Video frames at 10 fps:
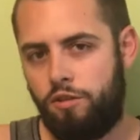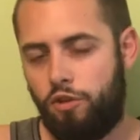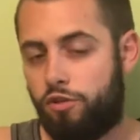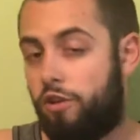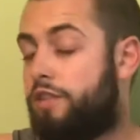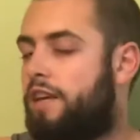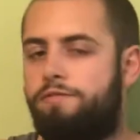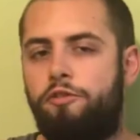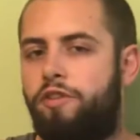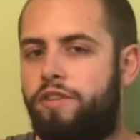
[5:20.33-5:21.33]
Those are
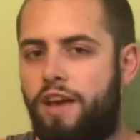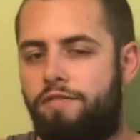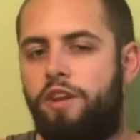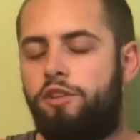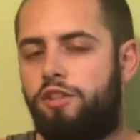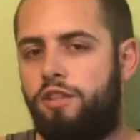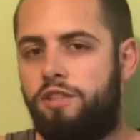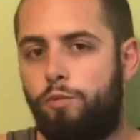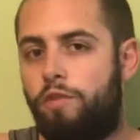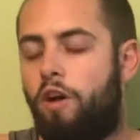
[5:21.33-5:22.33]
different
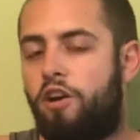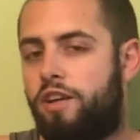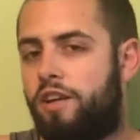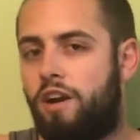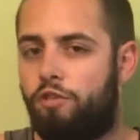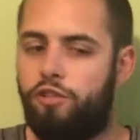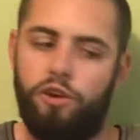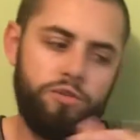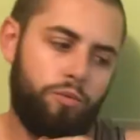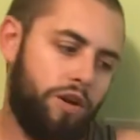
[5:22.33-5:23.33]
definitions, and we've already covered
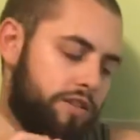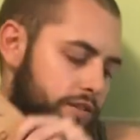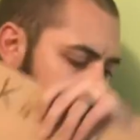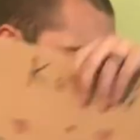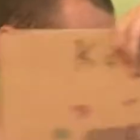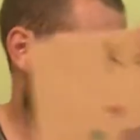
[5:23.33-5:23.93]
those ones.